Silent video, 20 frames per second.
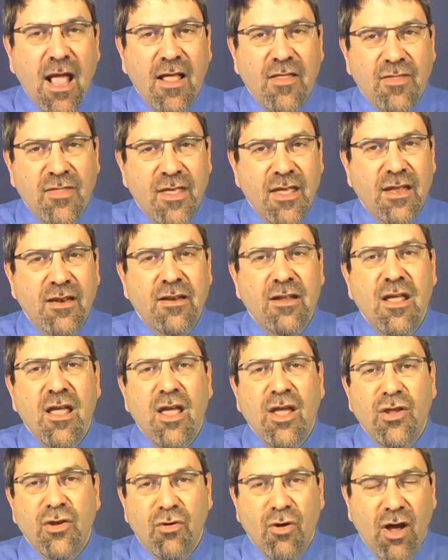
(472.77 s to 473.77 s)
then
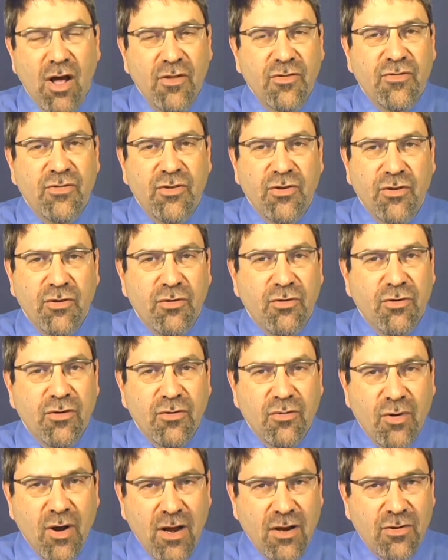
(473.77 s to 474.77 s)
your unsecured
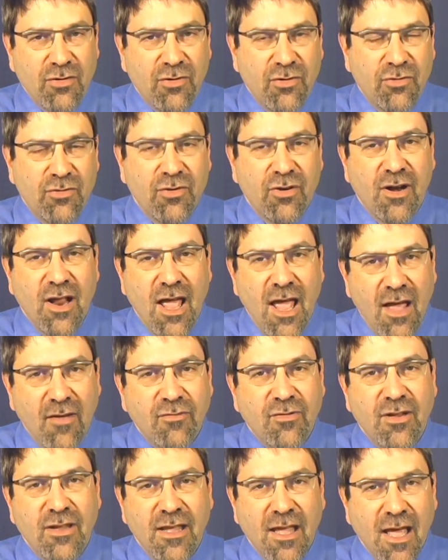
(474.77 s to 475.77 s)
creditors are going to have
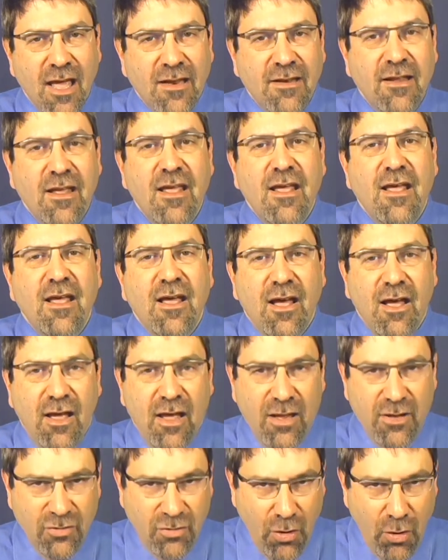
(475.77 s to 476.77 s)
to get, uh,
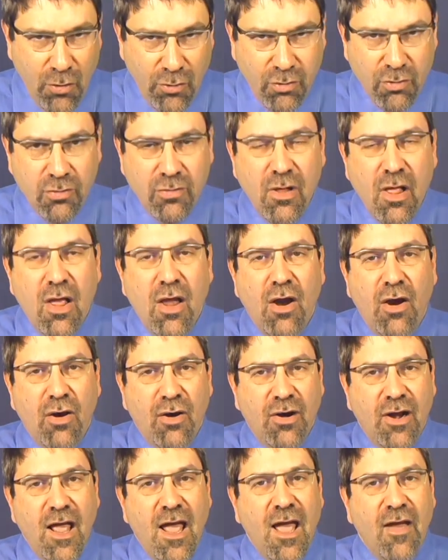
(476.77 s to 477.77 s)
in total, are
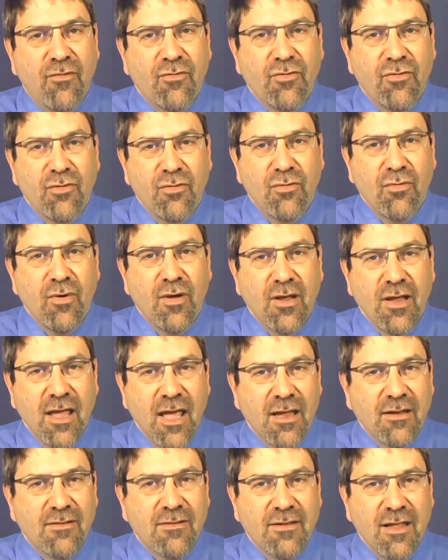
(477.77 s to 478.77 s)
going to have to
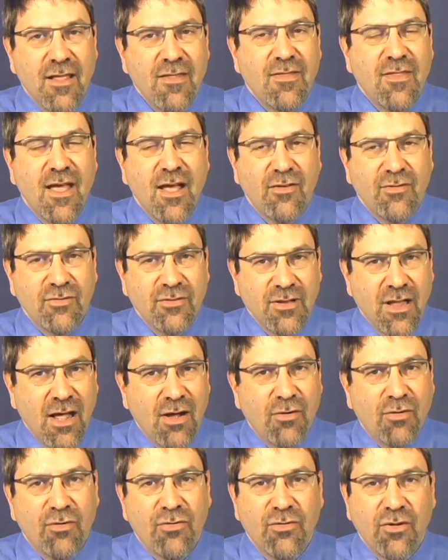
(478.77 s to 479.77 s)
get
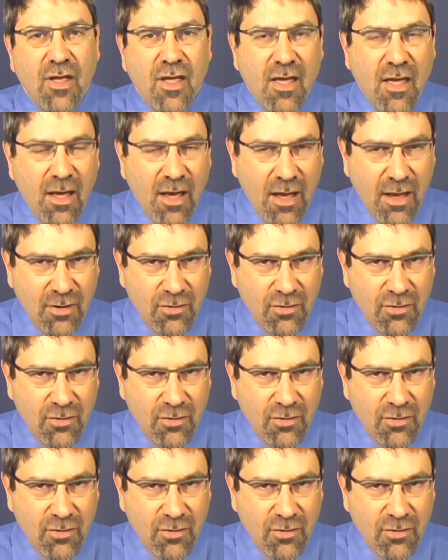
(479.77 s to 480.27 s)
$10,000 uh,